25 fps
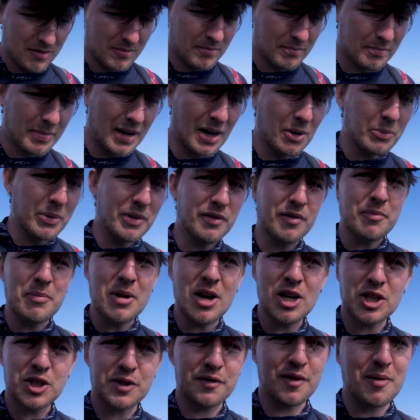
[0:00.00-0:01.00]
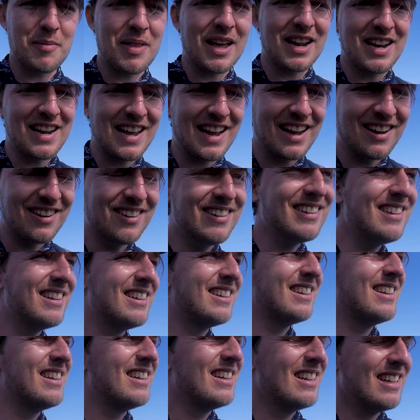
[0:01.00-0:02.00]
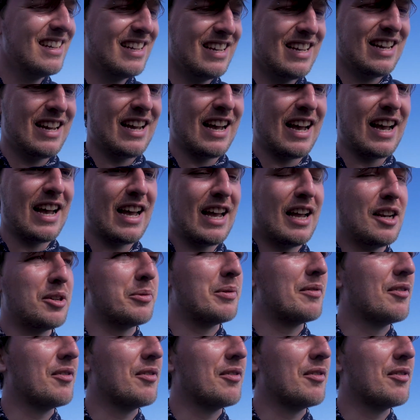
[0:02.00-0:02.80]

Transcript: but we've emerged from that now and we've